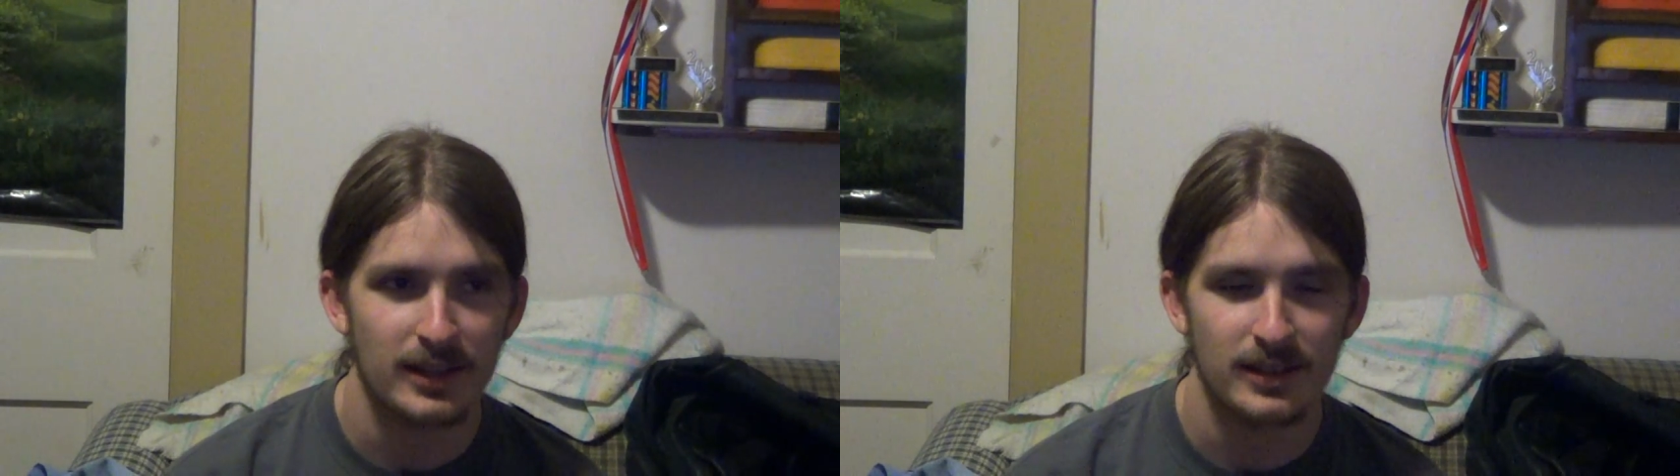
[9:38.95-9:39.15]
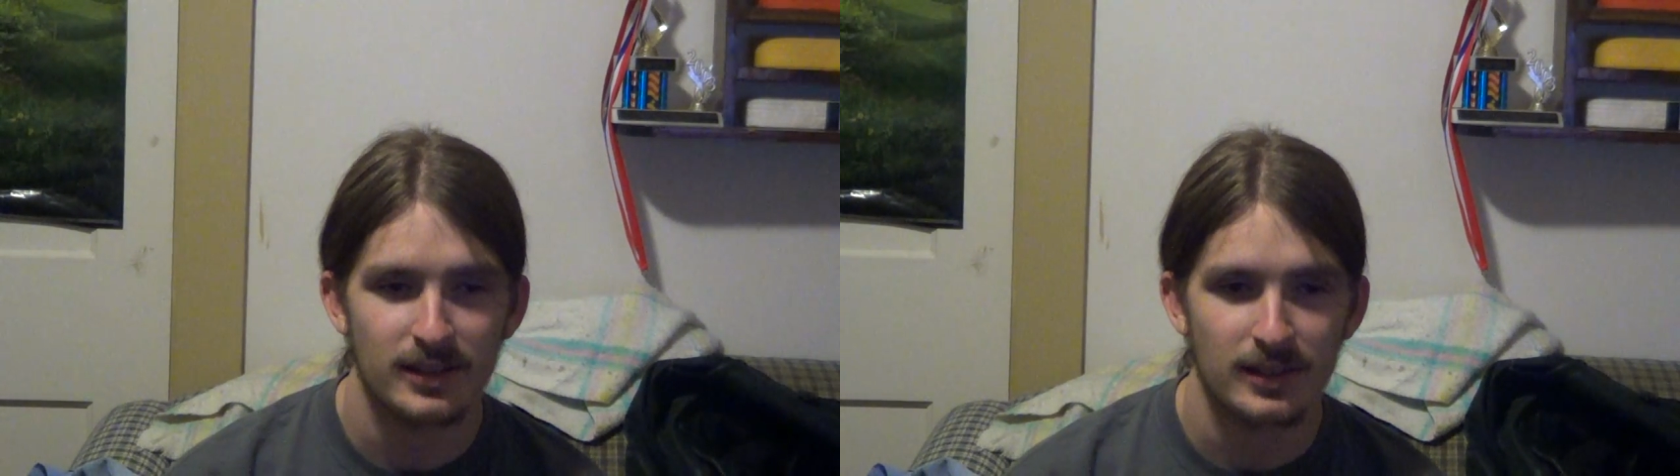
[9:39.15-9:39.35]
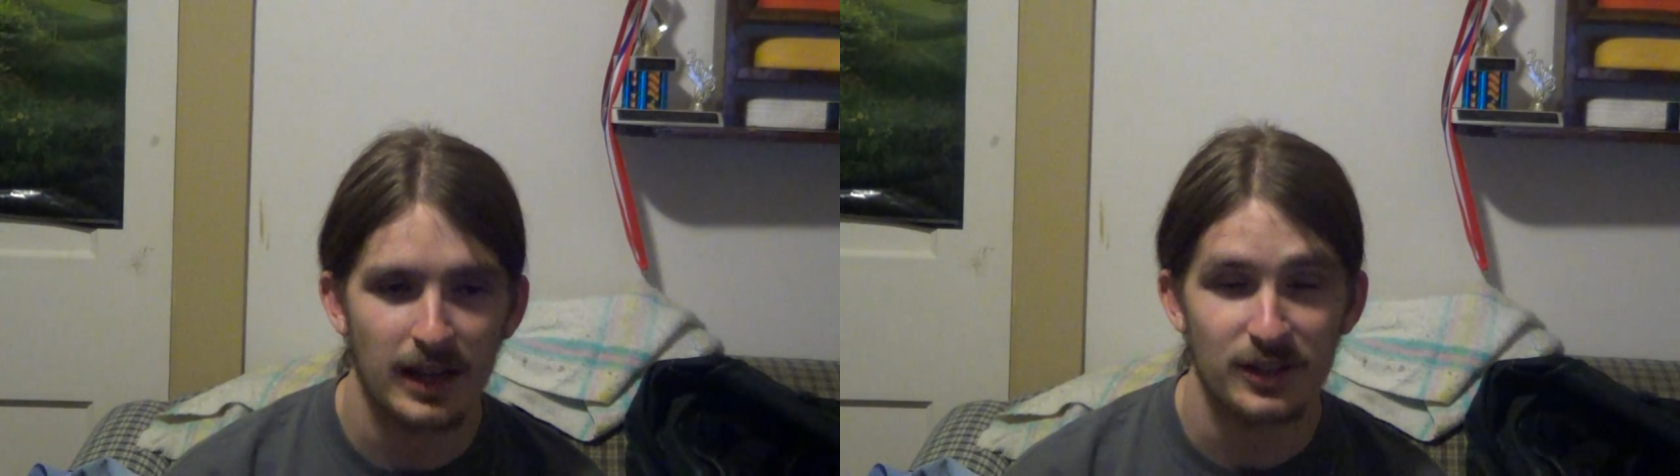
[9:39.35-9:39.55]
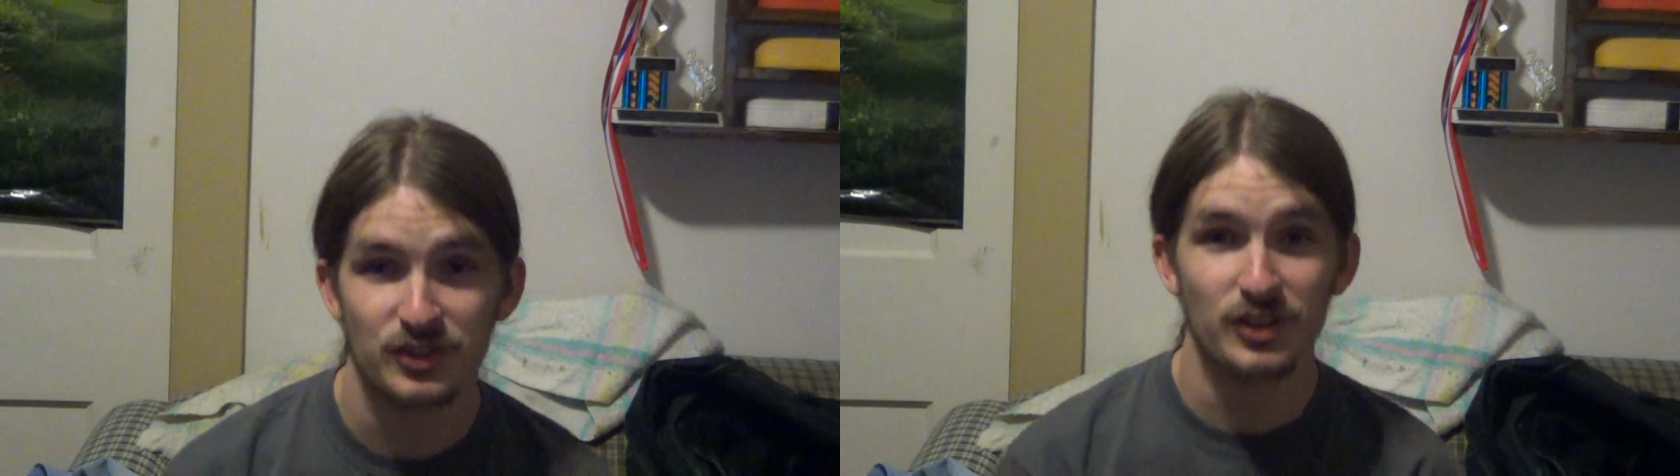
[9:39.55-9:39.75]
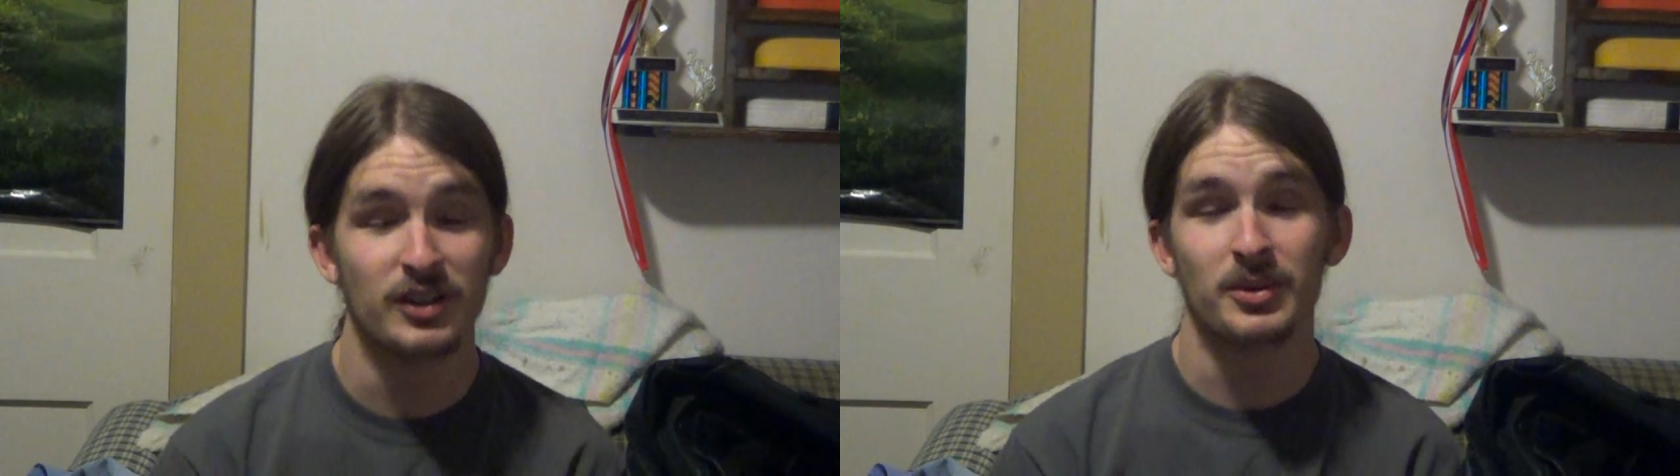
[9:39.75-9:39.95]
And then I just
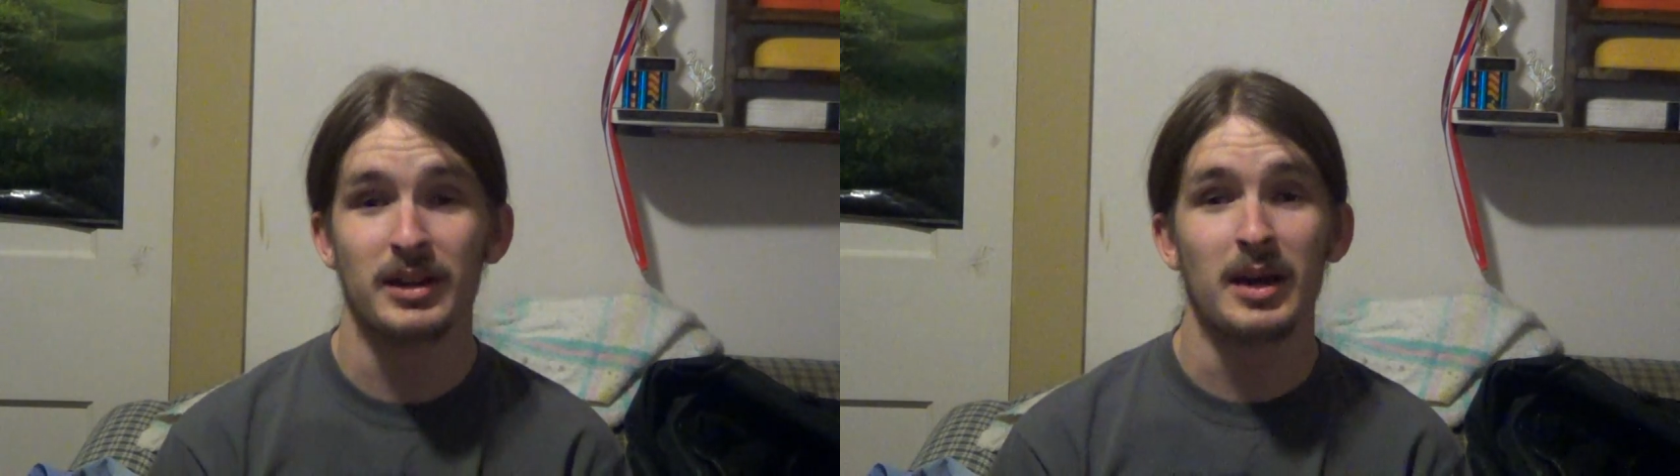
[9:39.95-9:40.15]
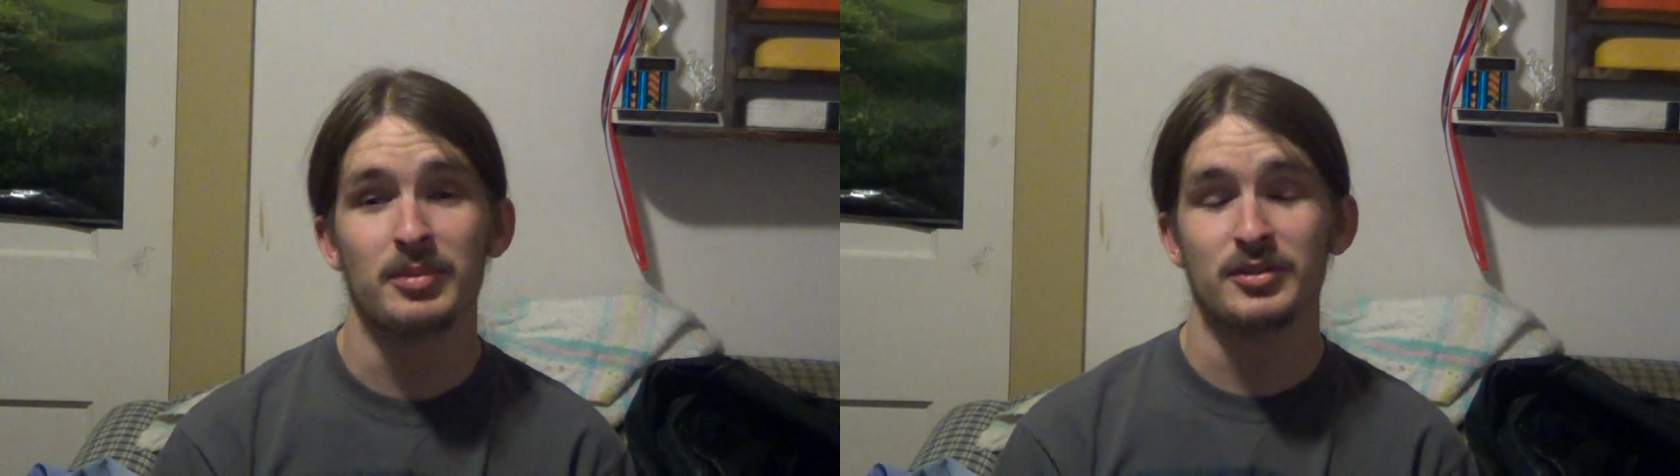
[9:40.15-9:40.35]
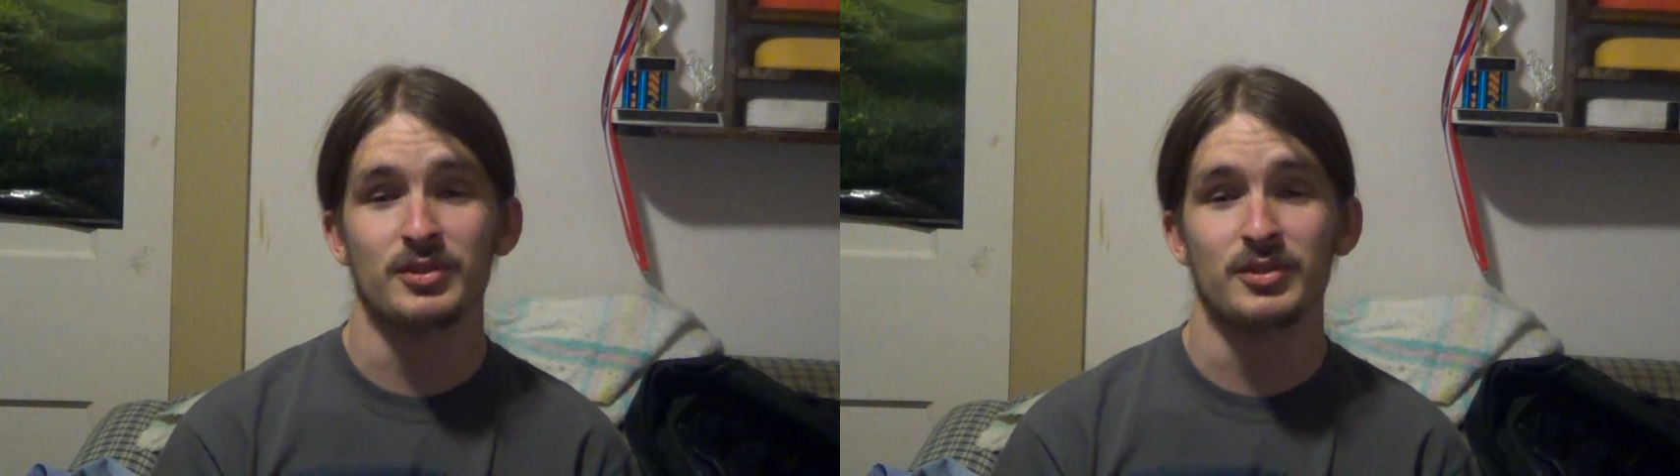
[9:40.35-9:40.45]
didn't think it would happen